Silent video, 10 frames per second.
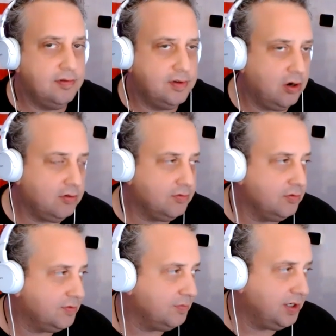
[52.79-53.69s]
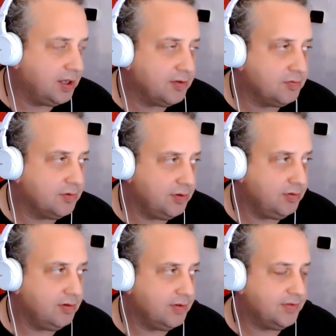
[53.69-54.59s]
talk through some details with
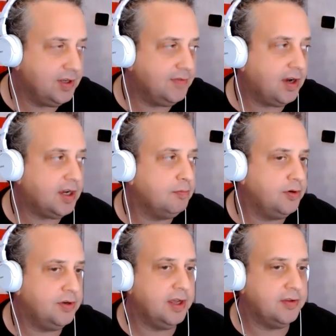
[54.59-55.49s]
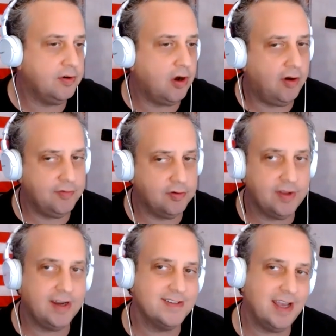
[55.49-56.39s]
you and see if I can put together an offer
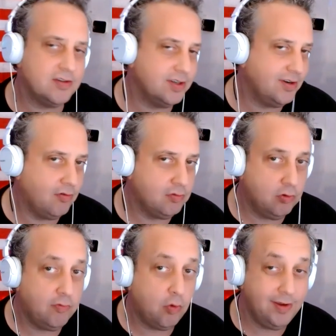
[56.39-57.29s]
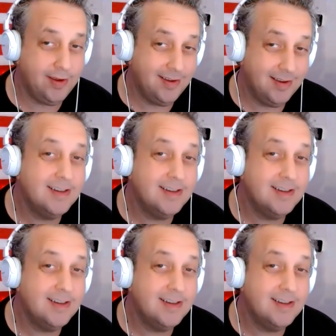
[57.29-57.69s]
that is actually comfortable for you.